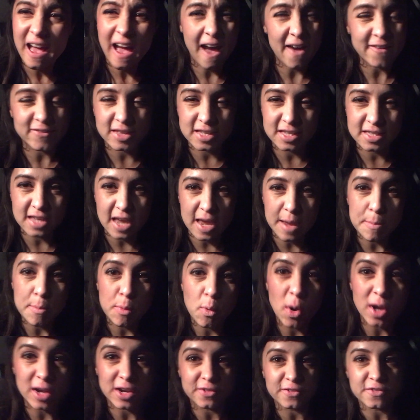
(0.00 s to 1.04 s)
have the same
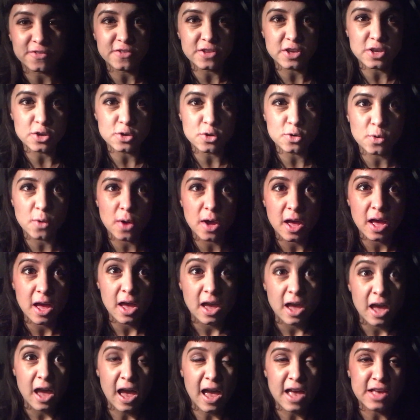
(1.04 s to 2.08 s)
point of view
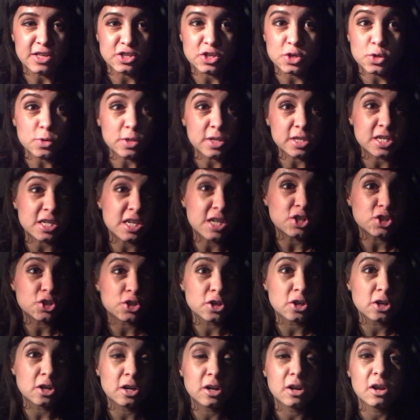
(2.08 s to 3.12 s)
as you, the
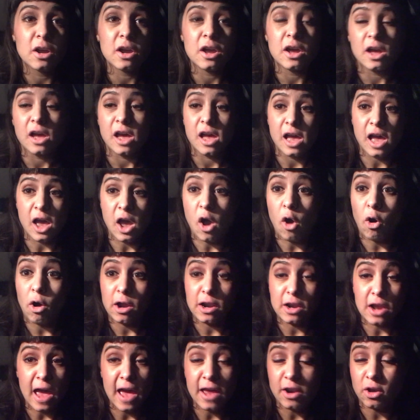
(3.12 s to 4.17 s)
teacher. Oh,
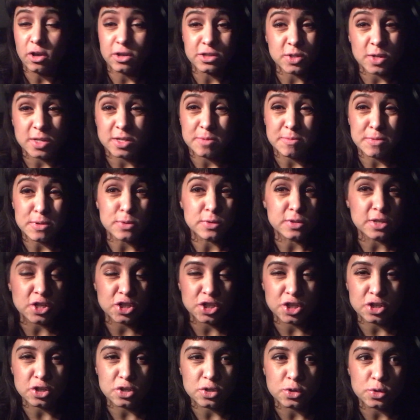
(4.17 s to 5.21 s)
and also as a
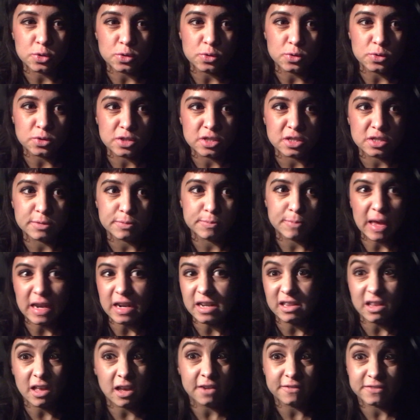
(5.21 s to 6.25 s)
musician who's spent
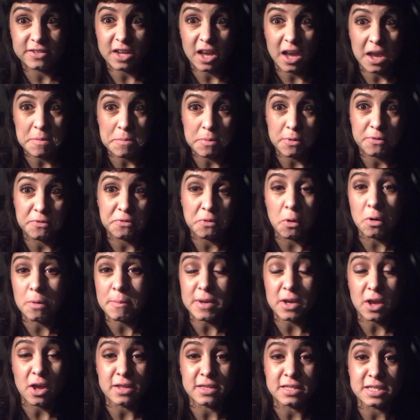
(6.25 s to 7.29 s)
a lot of time
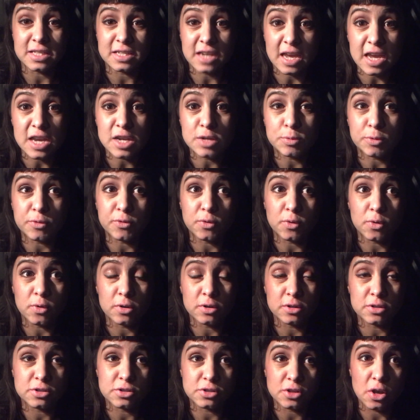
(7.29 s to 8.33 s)
performing on stage
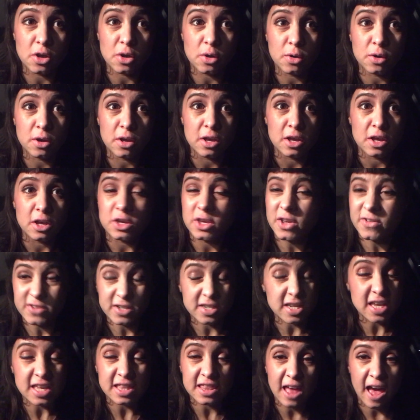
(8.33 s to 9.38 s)
before, so you have to
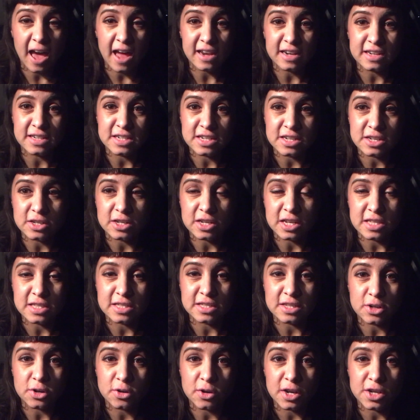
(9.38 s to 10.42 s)
take that into
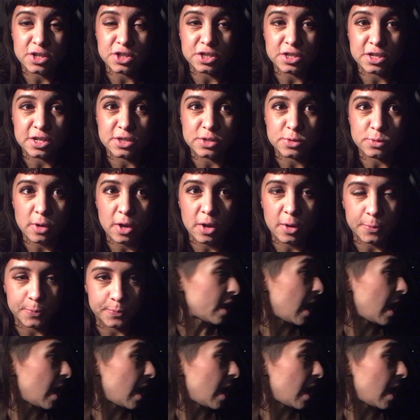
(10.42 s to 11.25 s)
consideration as well.